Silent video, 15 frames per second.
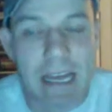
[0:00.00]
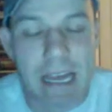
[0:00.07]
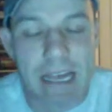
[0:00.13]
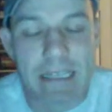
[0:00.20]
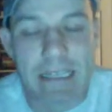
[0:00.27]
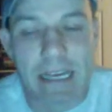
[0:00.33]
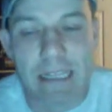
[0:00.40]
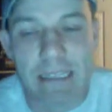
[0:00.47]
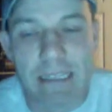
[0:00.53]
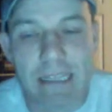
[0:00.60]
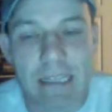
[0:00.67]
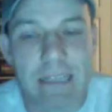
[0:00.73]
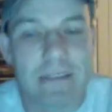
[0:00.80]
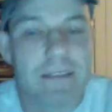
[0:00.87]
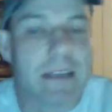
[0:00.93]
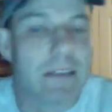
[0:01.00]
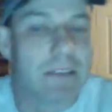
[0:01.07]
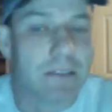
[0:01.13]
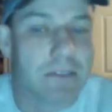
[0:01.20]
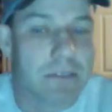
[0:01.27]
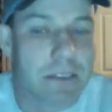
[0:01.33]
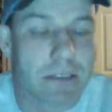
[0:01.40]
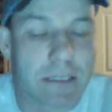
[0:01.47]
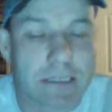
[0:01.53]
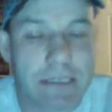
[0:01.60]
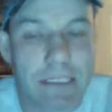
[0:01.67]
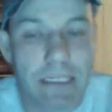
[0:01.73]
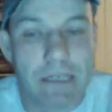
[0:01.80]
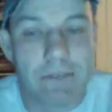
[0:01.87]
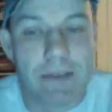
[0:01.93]
and then they showed it on
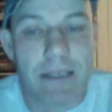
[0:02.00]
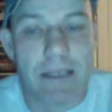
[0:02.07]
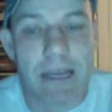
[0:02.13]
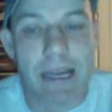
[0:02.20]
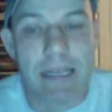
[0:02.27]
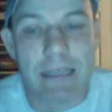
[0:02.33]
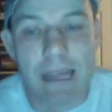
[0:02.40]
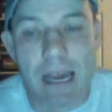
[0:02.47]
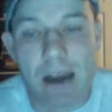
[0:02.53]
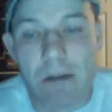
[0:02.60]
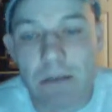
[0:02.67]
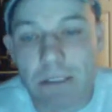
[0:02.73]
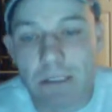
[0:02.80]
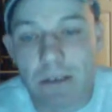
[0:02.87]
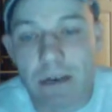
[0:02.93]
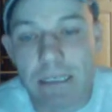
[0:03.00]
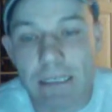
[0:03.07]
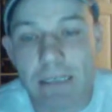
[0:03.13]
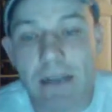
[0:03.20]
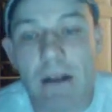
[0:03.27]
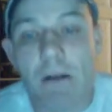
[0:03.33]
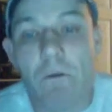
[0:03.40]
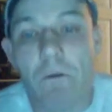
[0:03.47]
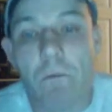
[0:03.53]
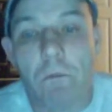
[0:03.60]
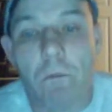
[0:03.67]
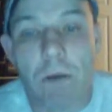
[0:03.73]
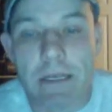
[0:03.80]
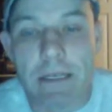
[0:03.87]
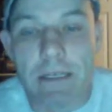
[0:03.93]
TV Land. Now it's on
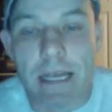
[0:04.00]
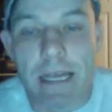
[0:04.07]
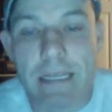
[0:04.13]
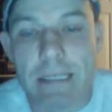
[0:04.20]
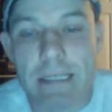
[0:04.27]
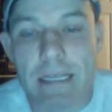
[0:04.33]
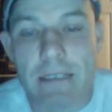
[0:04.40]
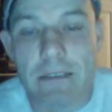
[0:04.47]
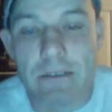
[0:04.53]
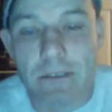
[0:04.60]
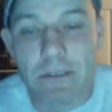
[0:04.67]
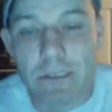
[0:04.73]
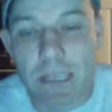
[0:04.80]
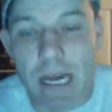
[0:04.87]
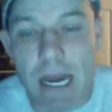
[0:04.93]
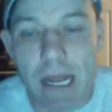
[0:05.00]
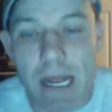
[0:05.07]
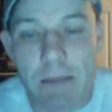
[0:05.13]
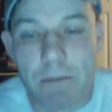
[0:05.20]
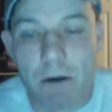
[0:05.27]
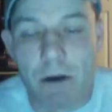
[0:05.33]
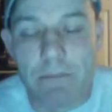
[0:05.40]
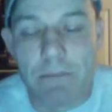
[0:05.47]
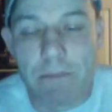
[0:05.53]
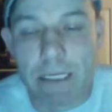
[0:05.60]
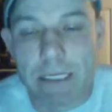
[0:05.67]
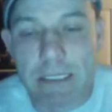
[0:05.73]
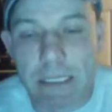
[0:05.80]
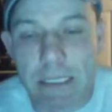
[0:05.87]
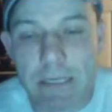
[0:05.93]
weekdays at noontime on
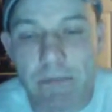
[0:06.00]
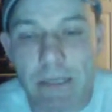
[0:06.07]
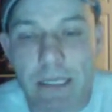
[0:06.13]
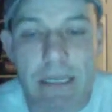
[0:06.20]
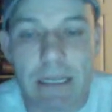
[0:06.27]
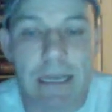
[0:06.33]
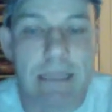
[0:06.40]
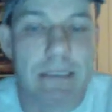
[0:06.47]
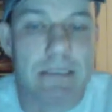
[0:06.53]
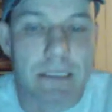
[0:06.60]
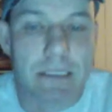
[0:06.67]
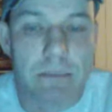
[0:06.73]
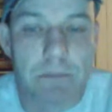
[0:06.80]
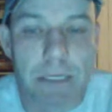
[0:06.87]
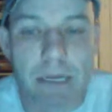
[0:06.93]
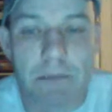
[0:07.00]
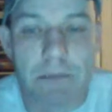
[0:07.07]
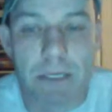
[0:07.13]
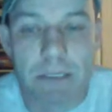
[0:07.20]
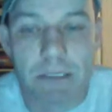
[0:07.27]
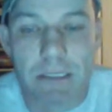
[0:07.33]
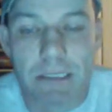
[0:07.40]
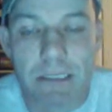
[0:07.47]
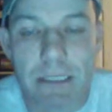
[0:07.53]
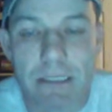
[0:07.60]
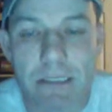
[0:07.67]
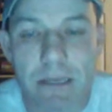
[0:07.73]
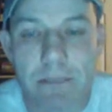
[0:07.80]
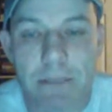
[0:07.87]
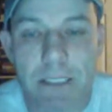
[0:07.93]
MeTV and 6 p.m. on Sundays on